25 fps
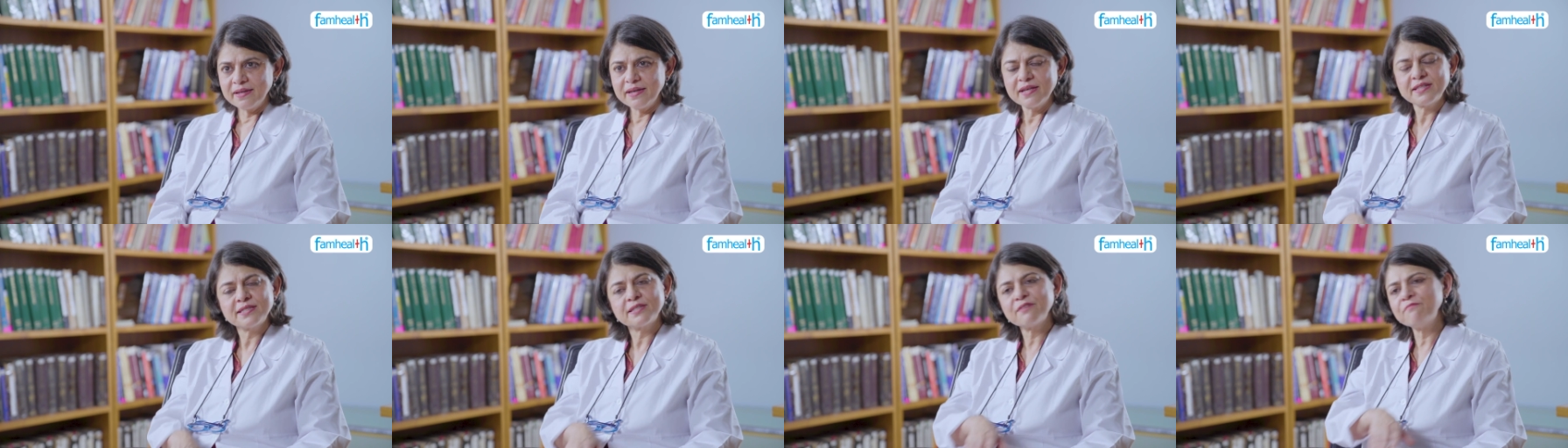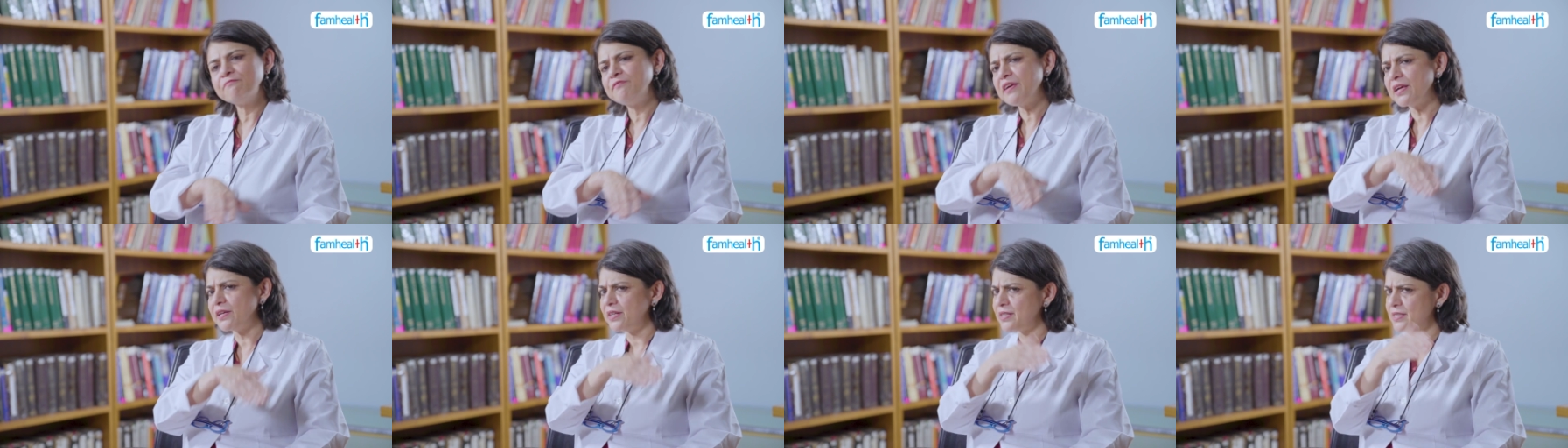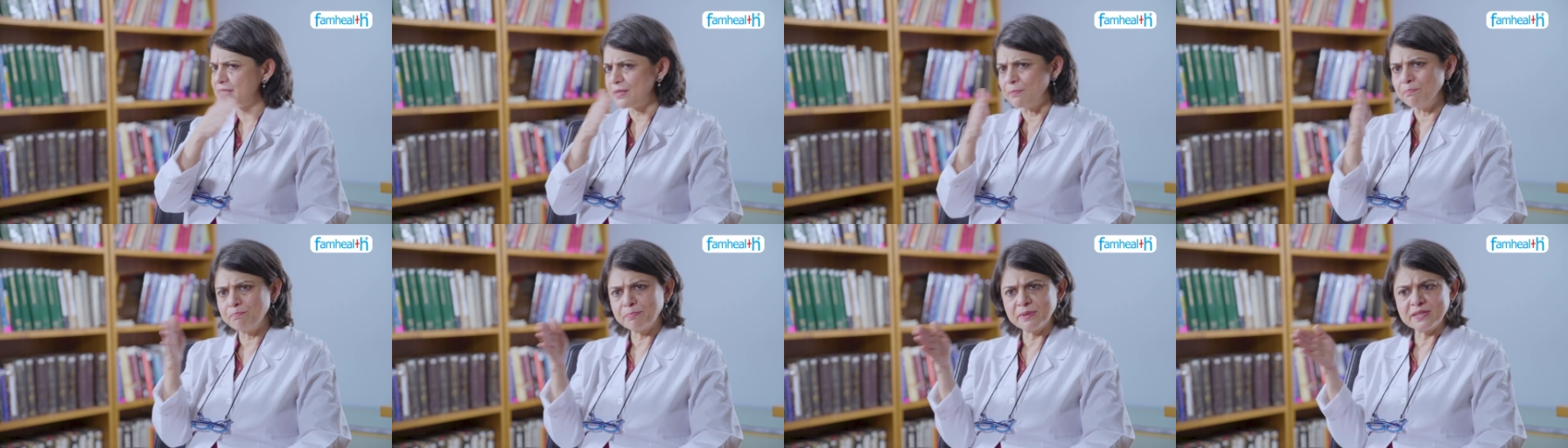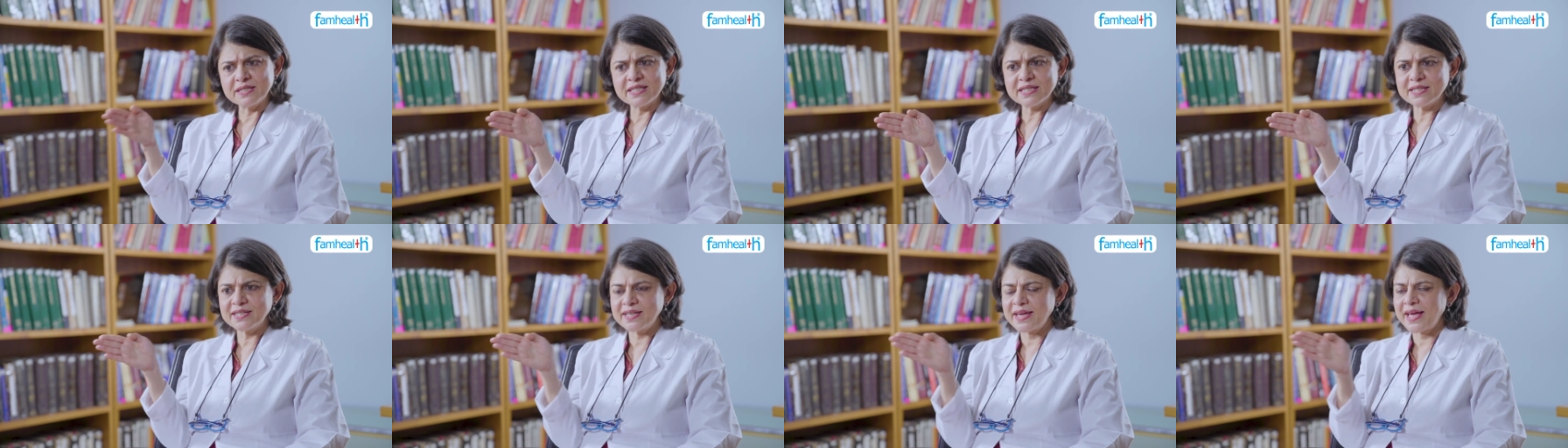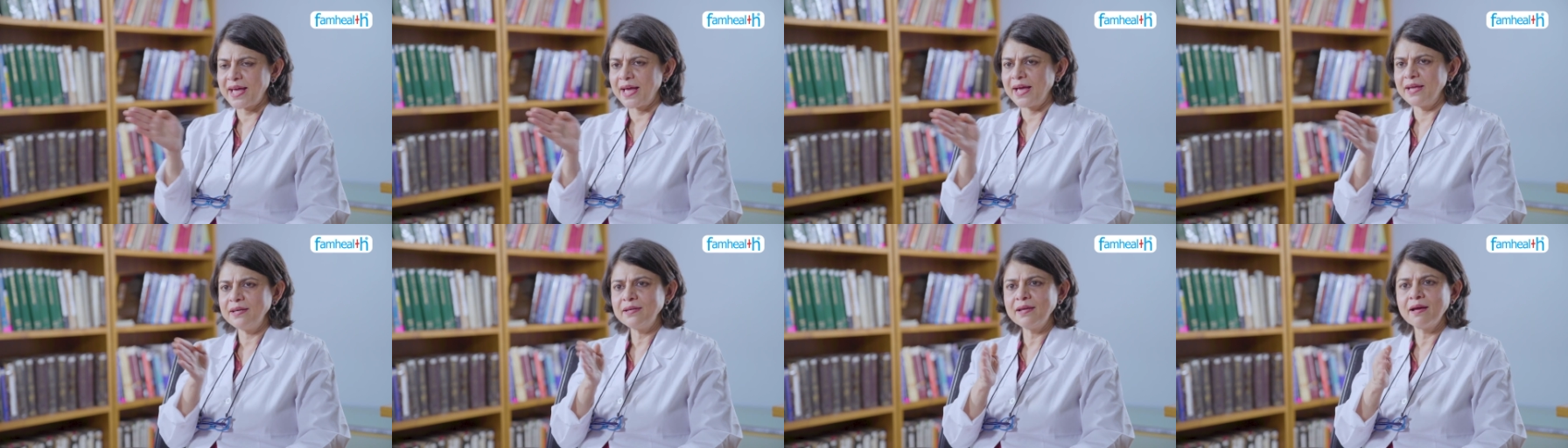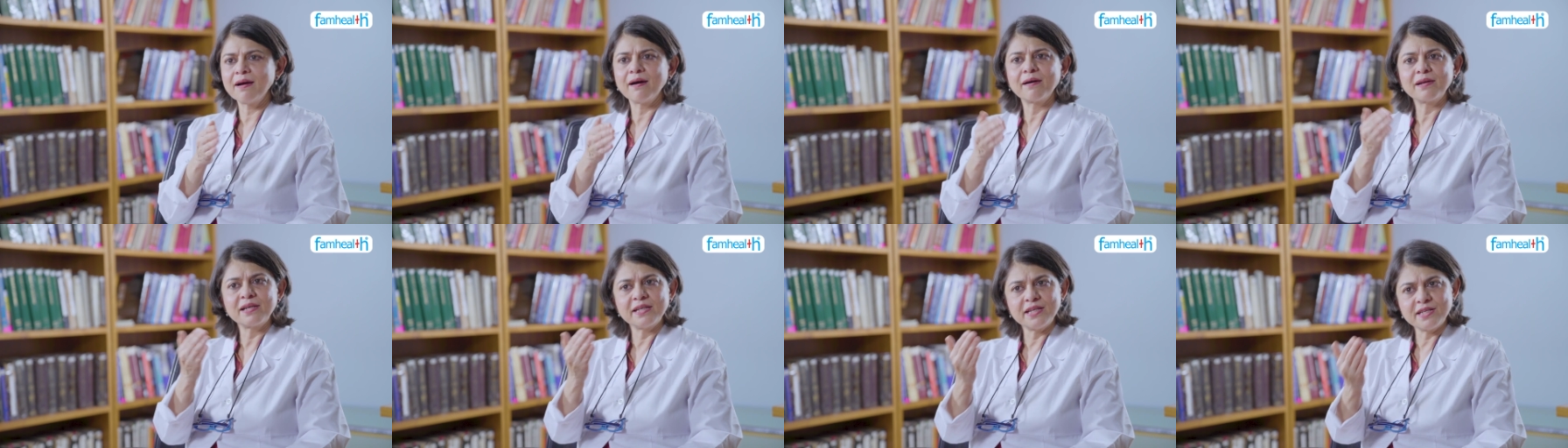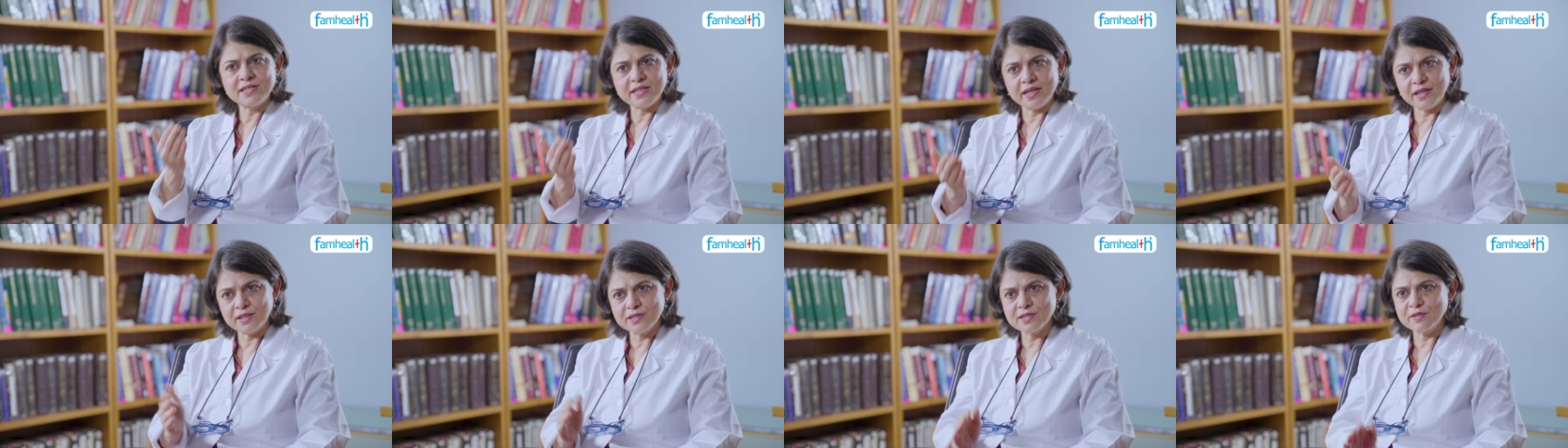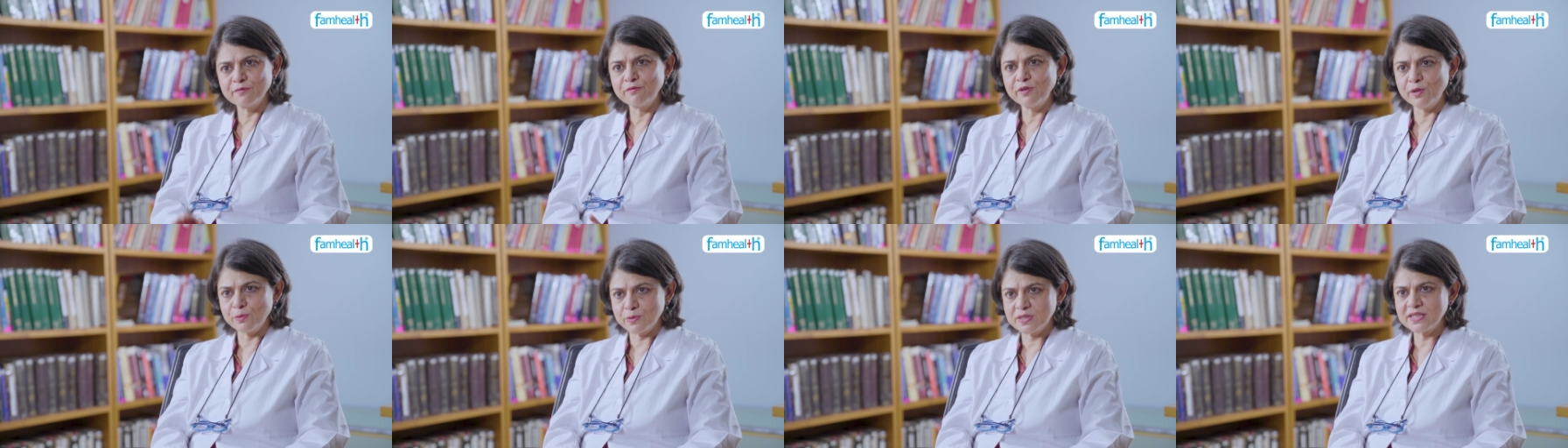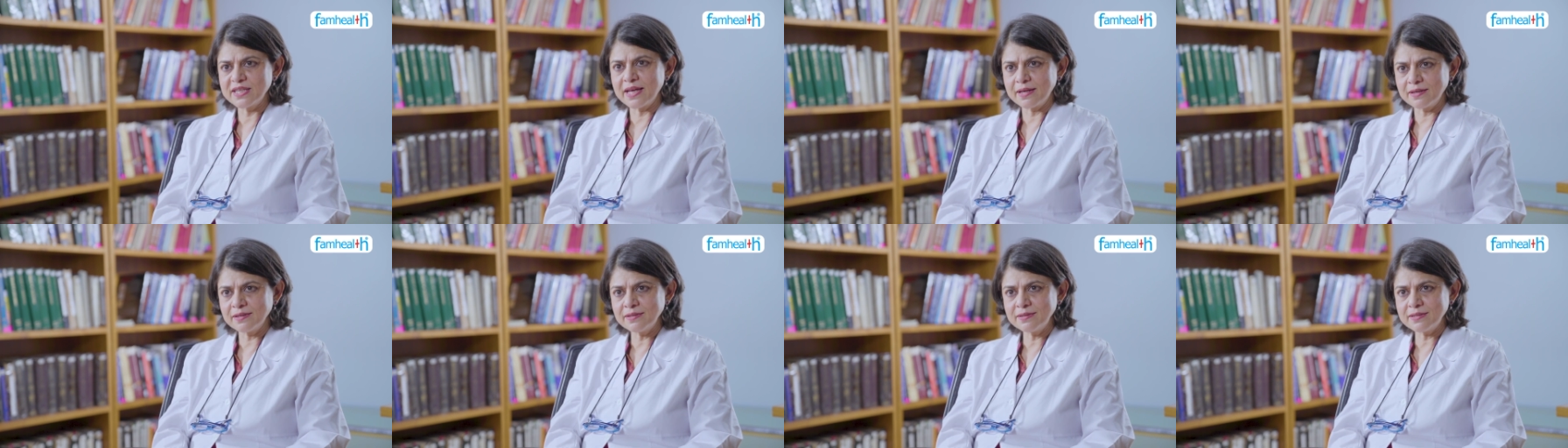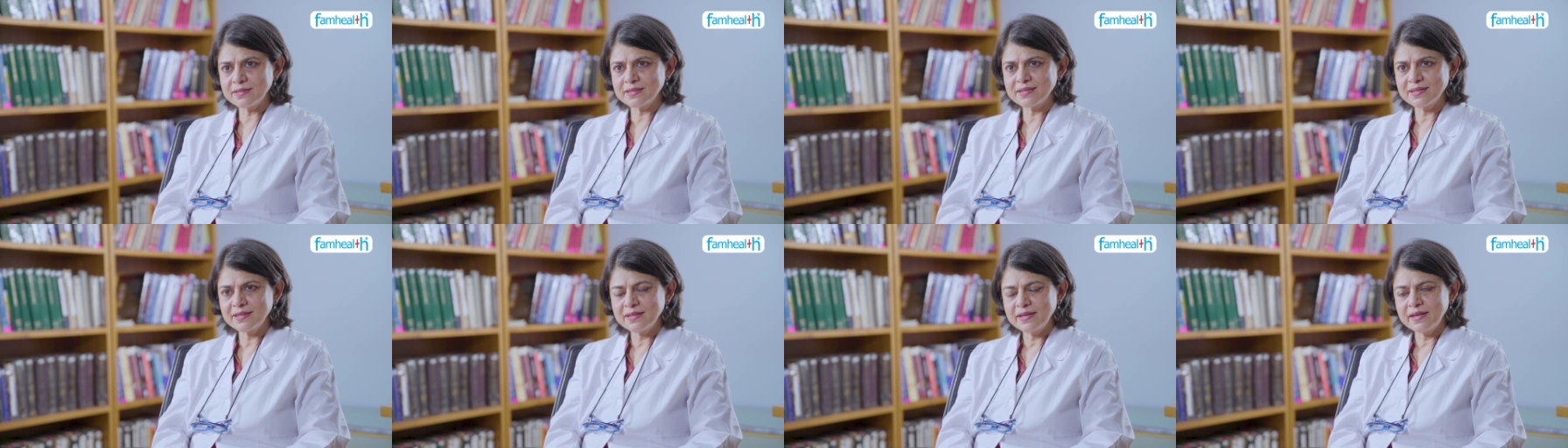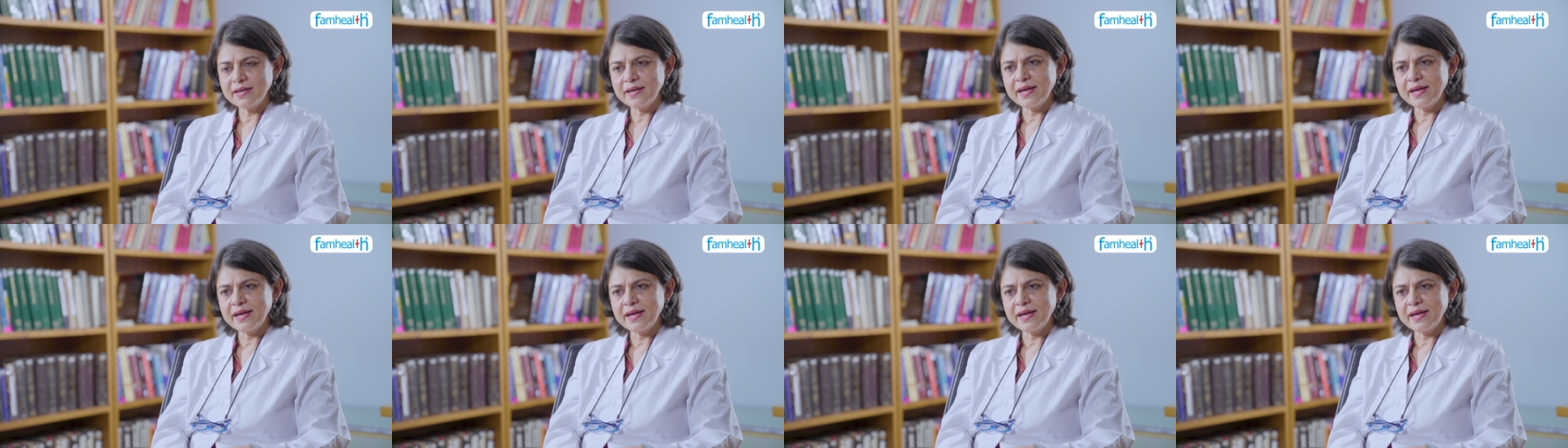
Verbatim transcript: It's a very simple scan, hardly takes a few seconds,